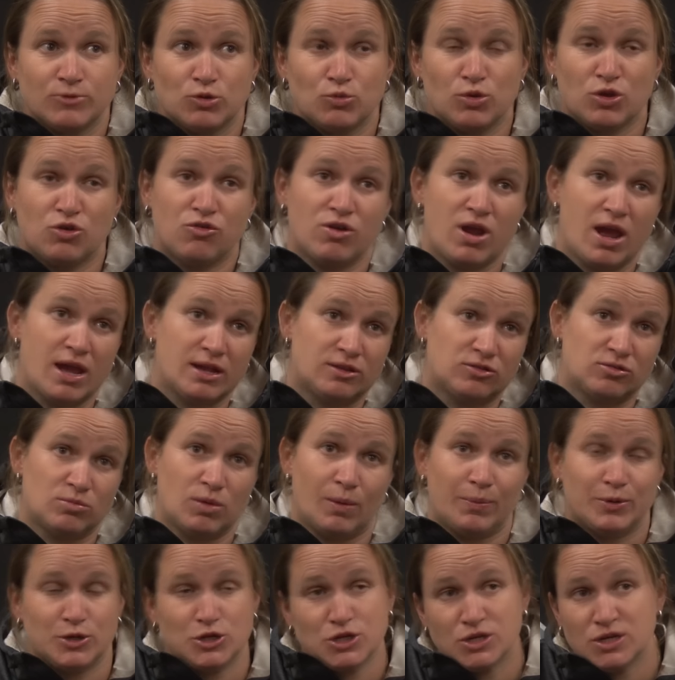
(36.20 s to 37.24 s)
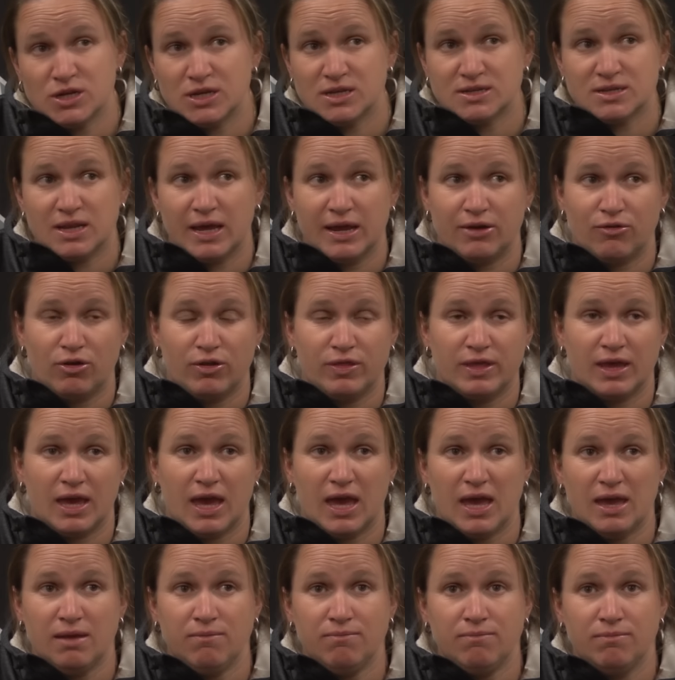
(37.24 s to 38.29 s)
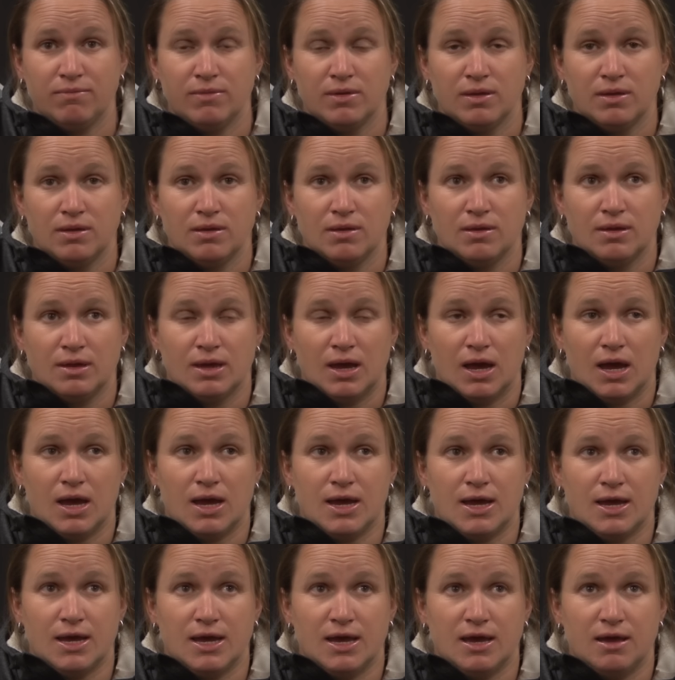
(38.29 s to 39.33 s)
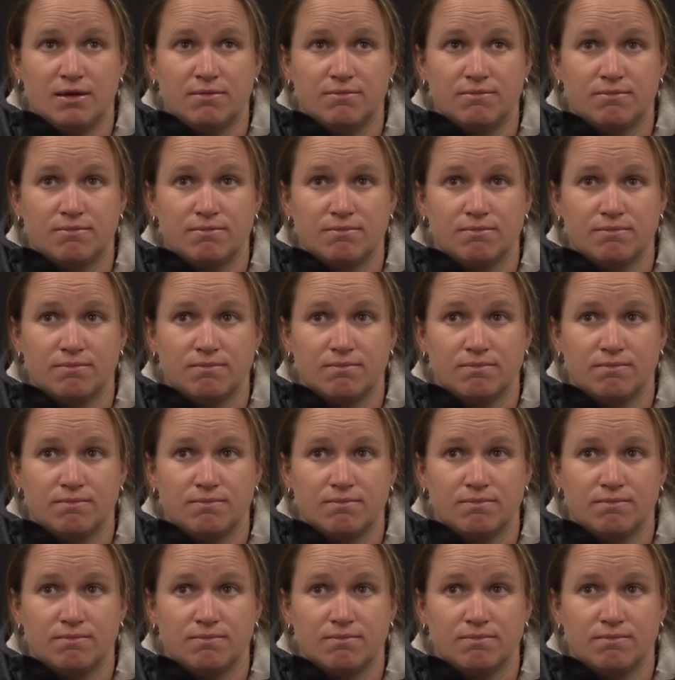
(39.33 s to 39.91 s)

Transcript: we created some opportunities later on in the game. And